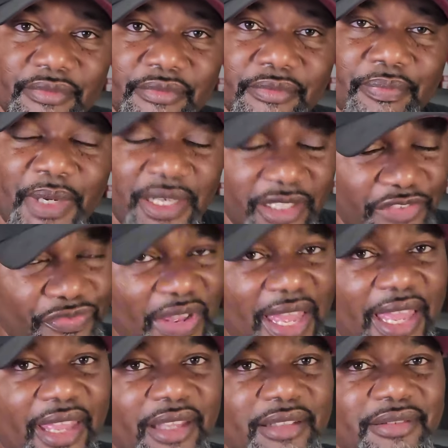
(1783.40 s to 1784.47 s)
But it's
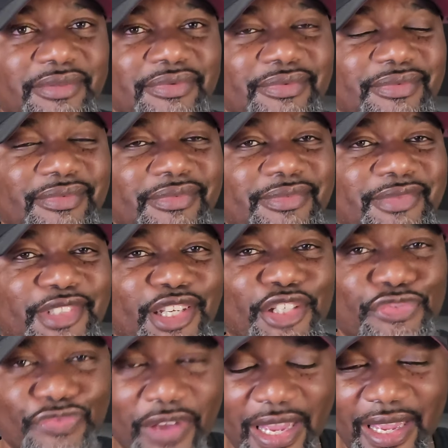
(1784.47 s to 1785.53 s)
fine.
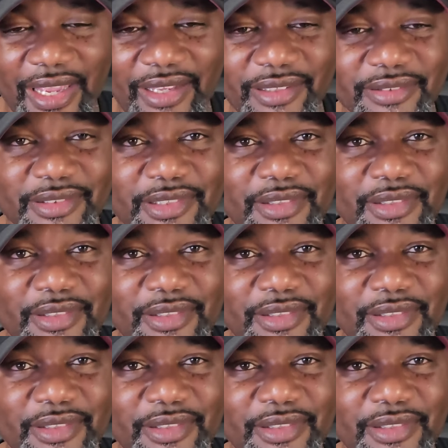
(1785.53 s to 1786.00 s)
It's fine.